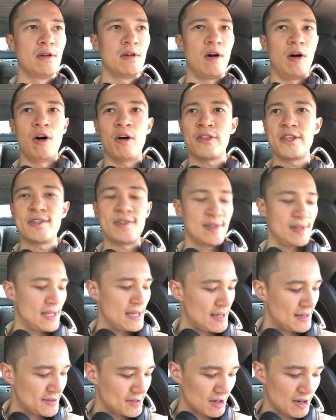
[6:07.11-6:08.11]
all these
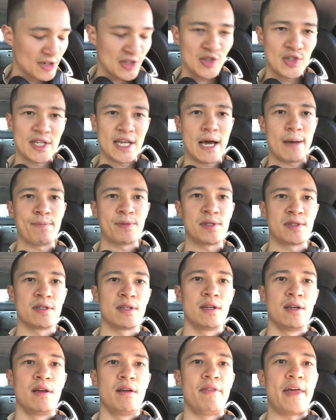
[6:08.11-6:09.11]
things are steps
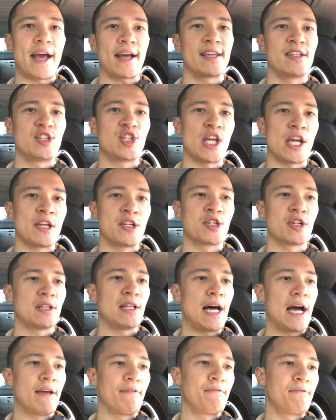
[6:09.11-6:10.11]
that can change your
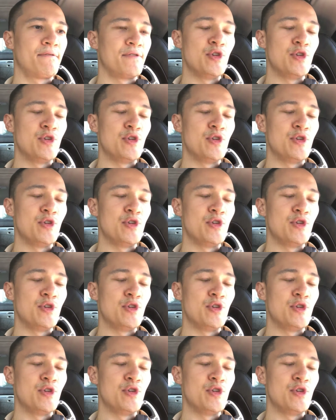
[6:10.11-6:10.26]
life.